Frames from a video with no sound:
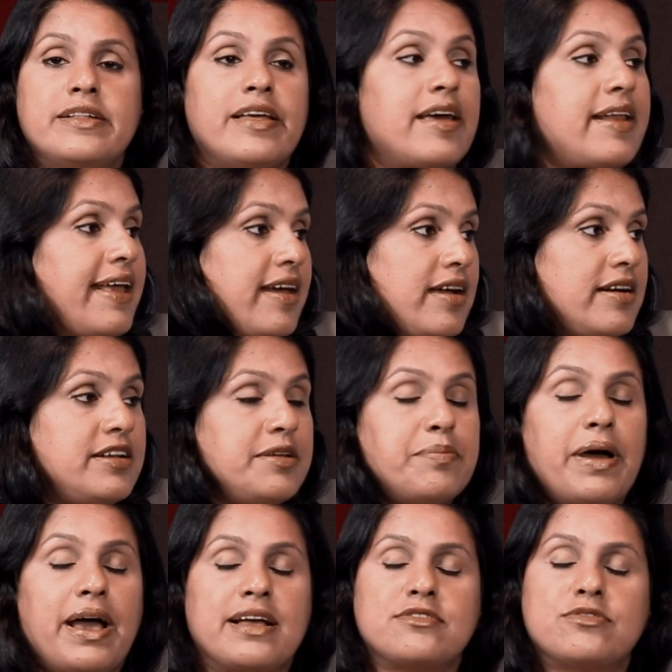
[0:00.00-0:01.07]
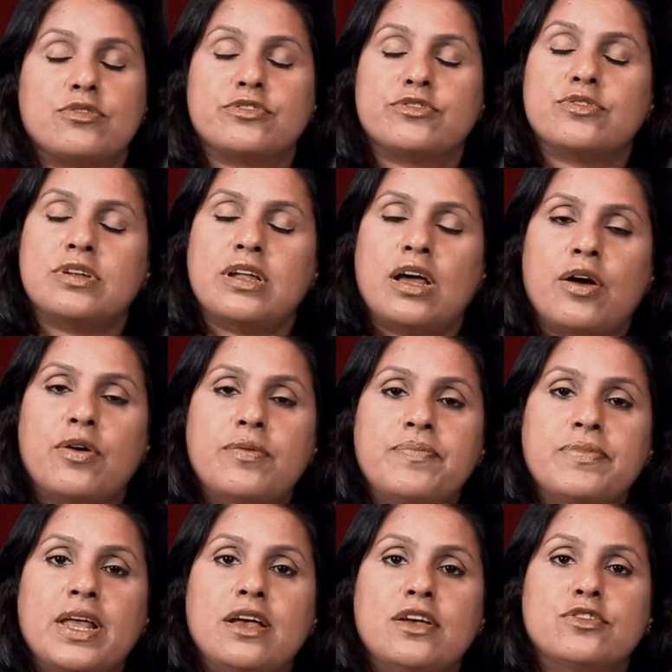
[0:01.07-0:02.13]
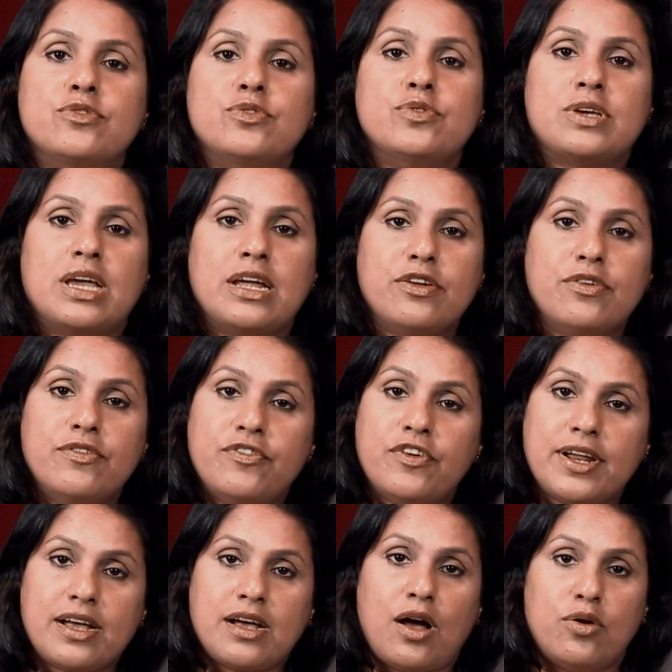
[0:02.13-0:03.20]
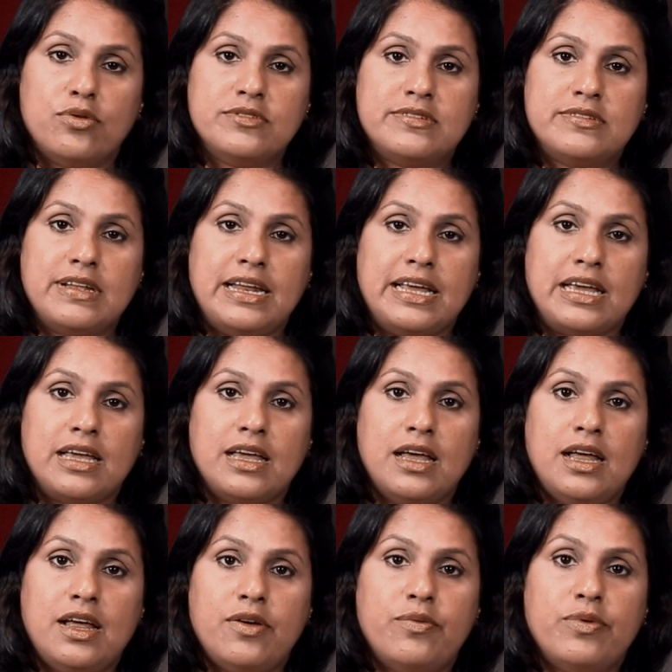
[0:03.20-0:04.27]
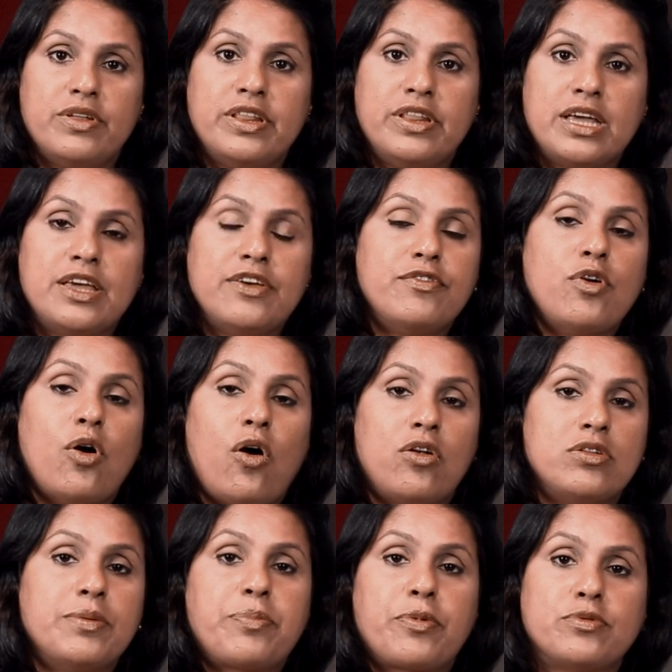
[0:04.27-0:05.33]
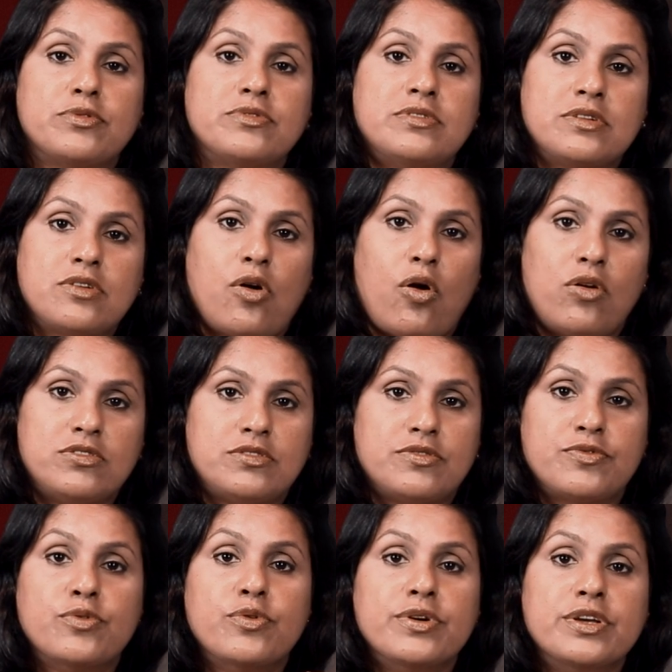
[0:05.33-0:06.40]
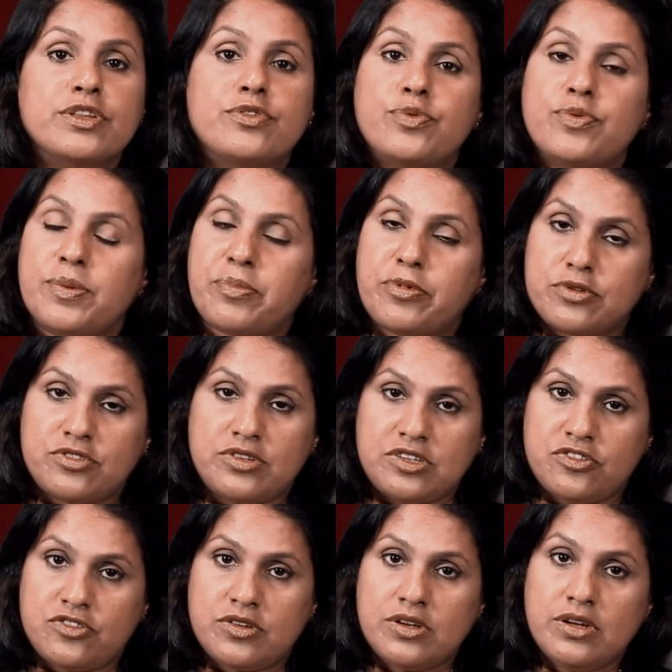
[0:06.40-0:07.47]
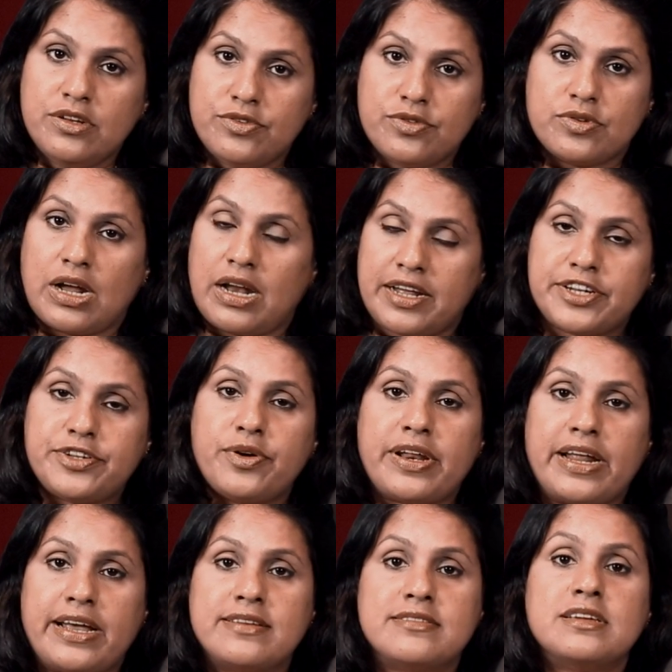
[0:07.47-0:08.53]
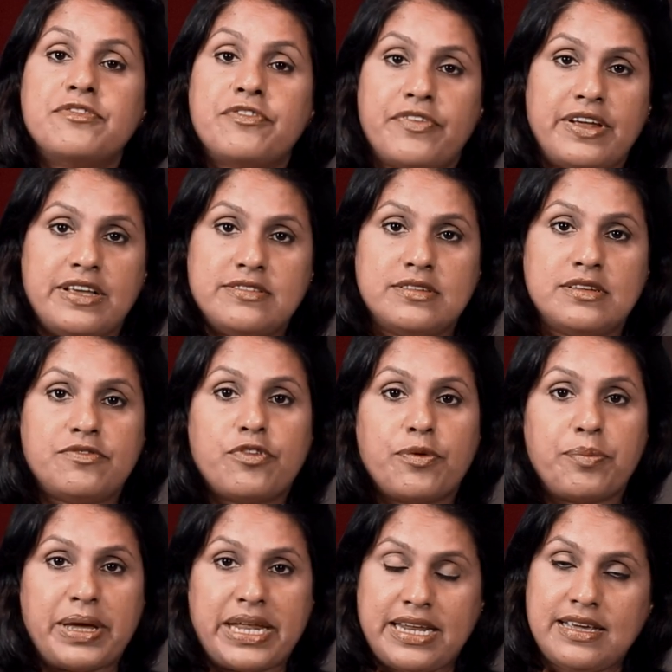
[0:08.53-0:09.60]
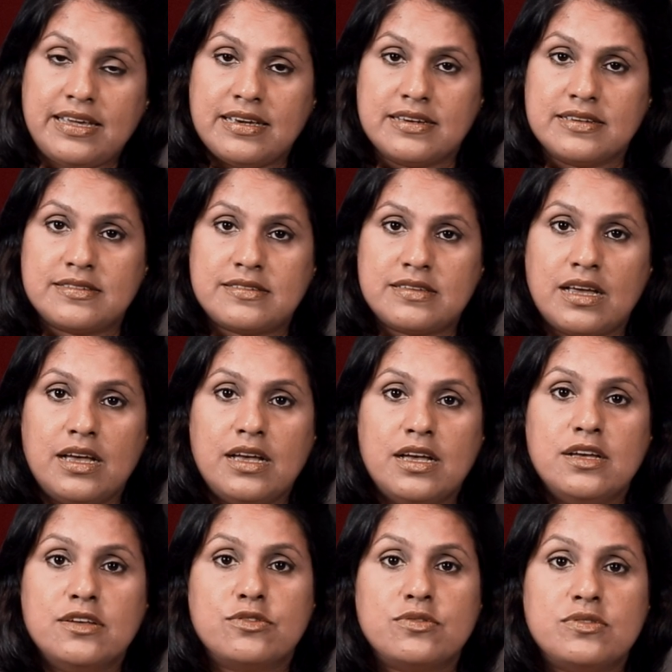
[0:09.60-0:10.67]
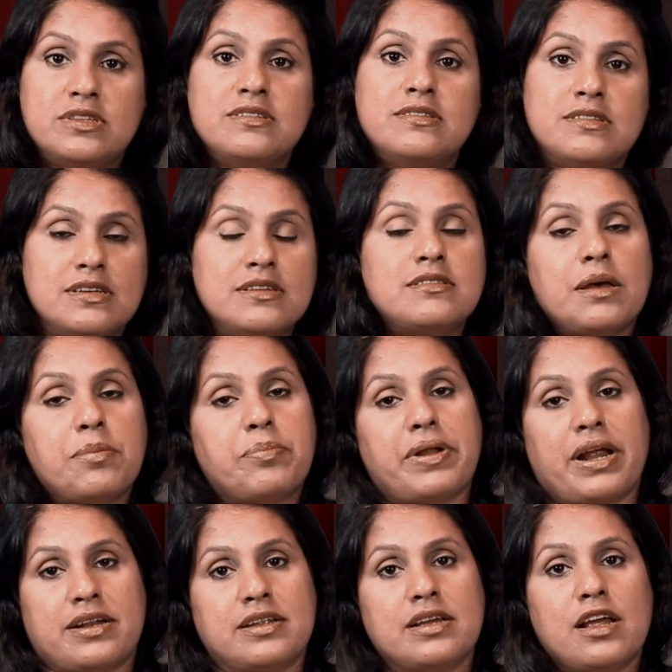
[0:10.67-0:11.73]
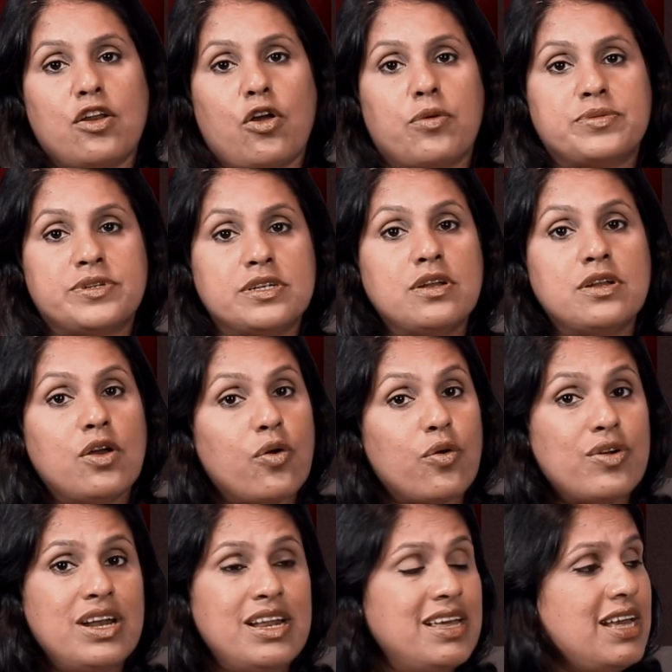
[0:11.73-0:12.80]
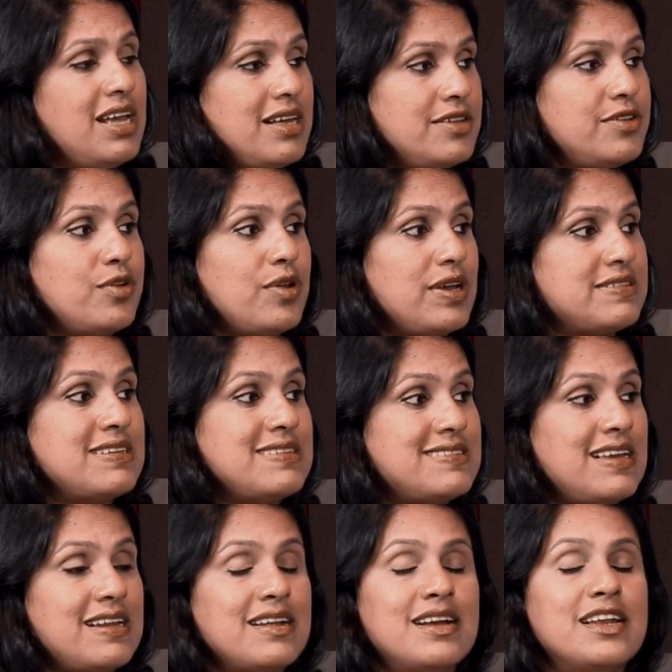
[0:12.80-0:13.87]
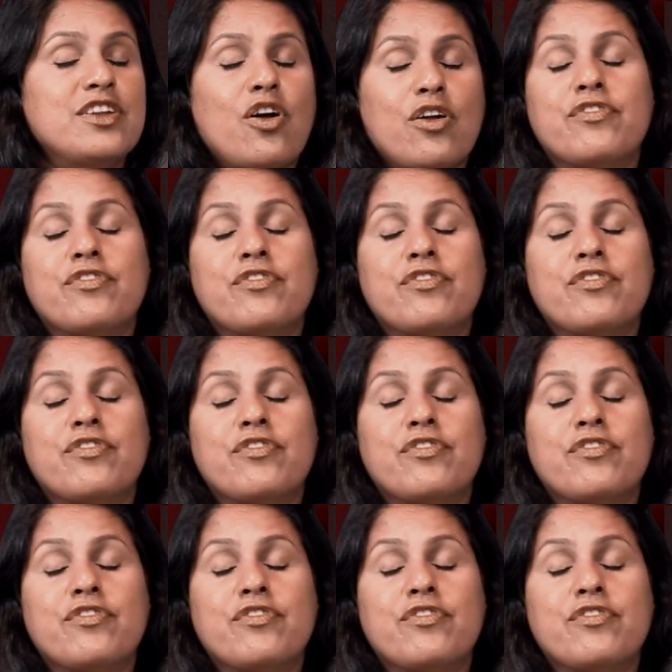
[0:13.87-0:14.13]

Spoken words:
There are ART banks also now. So, you can go for a counseling where they give you all the pros and cons of going through a procedure to collect your eggs and freeze it for many years. So, this is a practical option only, as I said earlier,